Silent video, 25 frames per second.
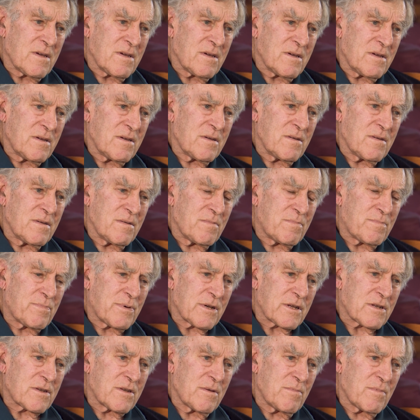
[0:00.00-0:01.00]
he
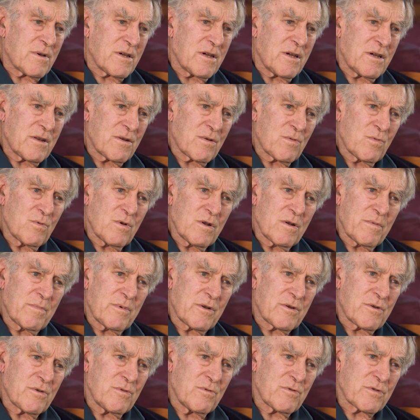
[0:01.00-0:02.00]
picked him ahead of
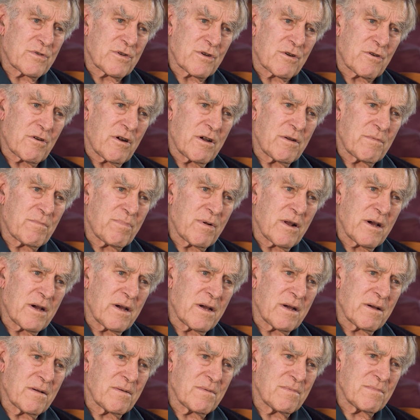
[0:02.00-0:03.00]
Willamant, who was a great
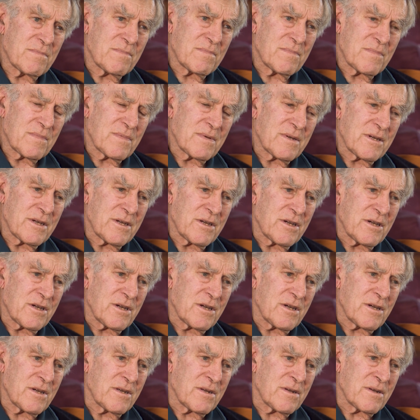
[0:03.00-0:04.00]
player.
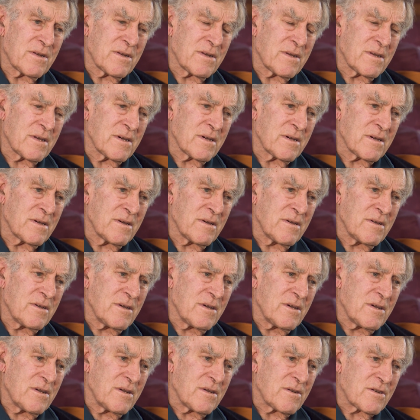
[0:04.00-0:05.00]
And uh,
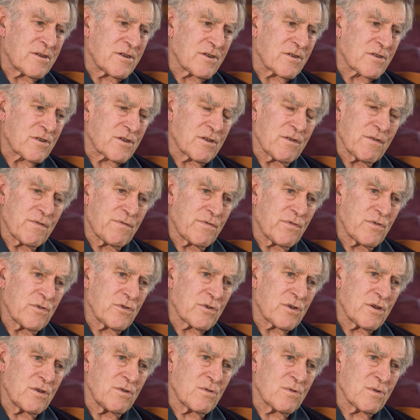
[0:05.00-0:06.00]
just give
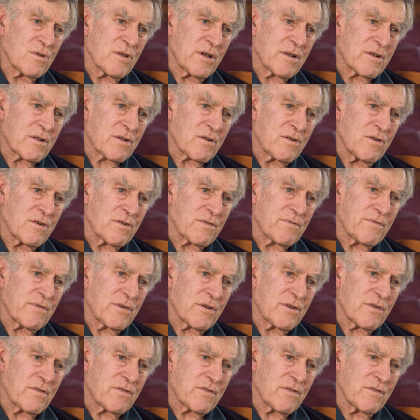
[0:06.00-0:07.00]
Fergie all that
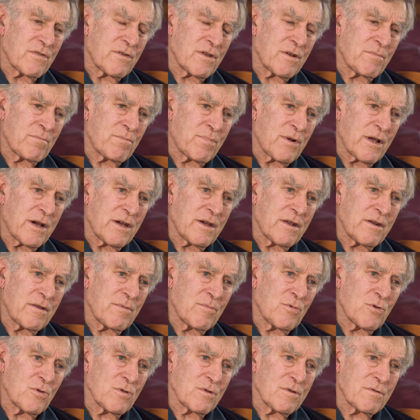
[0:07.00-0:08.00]
confidence and then playing
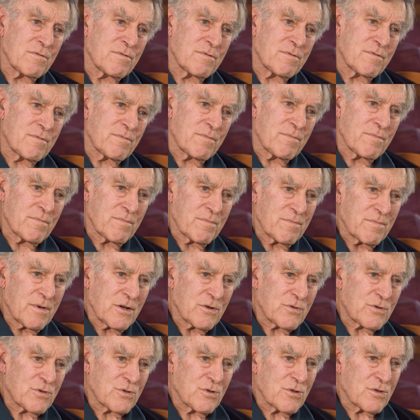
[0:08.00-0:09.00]
him all the
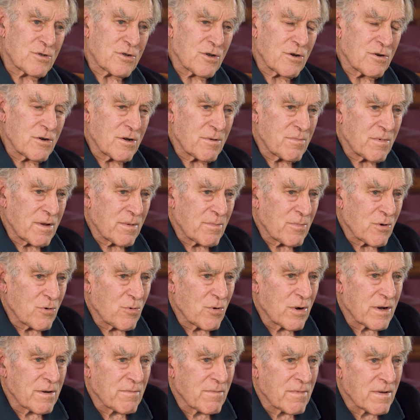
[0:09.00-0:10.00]
most of the time, number
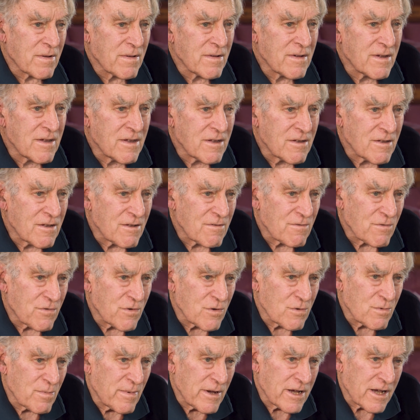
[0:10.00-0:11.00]
one
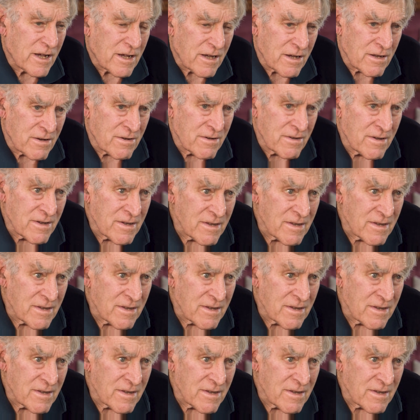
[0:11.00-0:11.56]
fullback, and